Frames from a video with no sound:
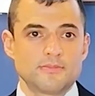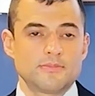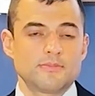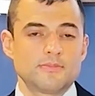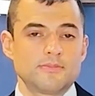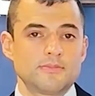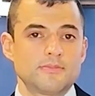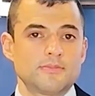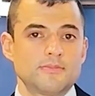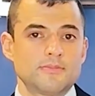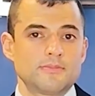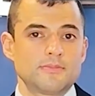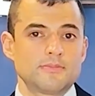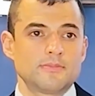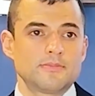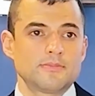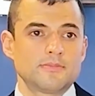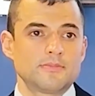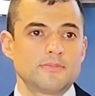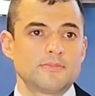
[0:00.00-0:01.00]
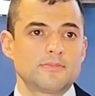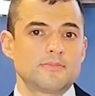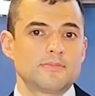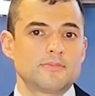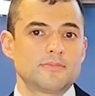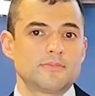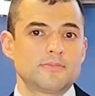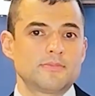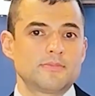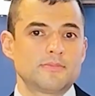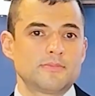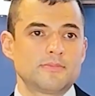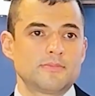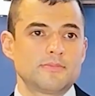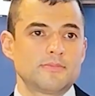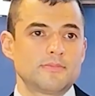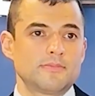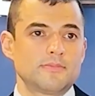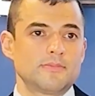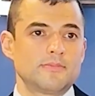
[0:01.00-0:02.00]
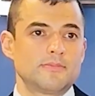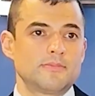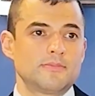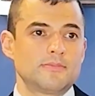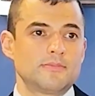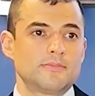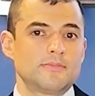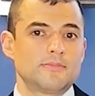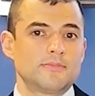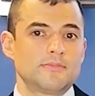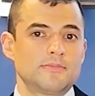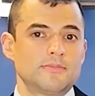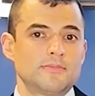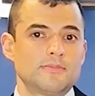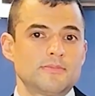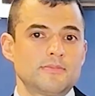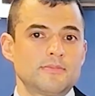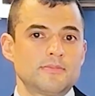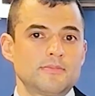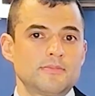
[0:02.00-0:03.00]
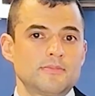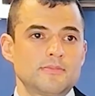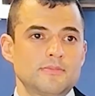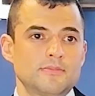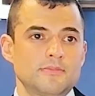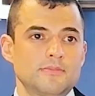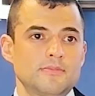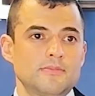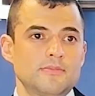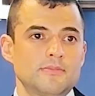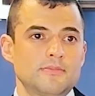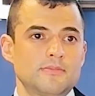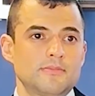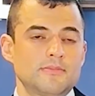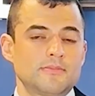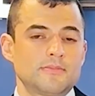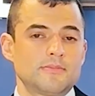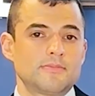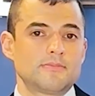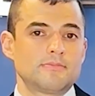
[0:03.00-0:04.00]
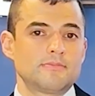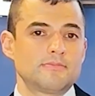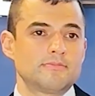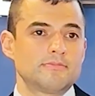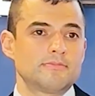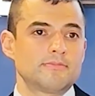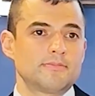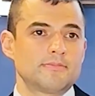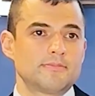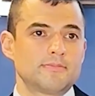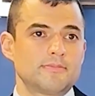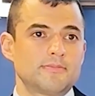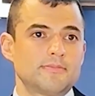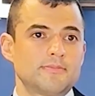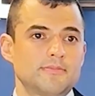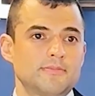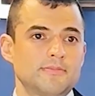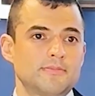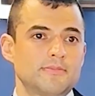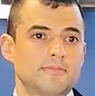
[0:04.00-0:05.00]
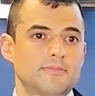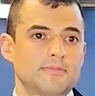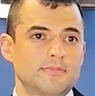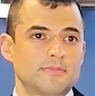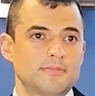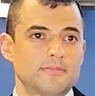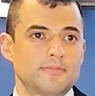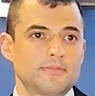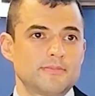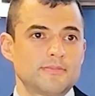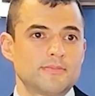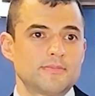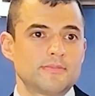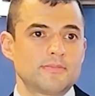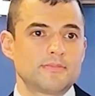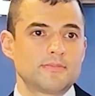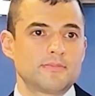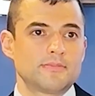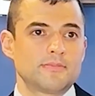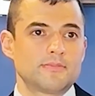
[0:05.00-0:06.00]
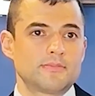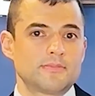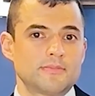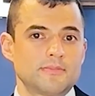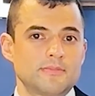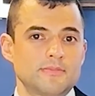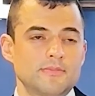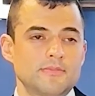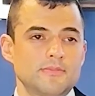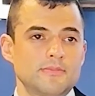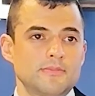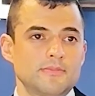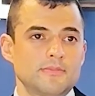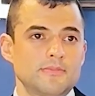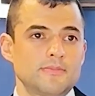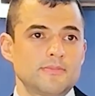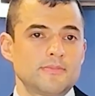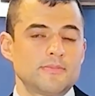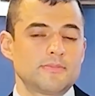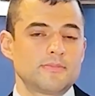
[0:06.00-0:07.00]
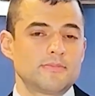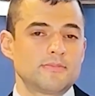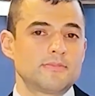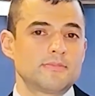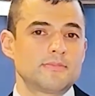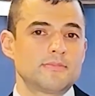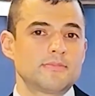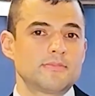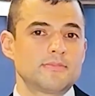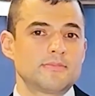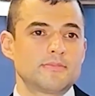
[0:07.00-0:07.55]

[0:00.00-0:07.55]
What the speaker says: No words are spoken by the person on screen.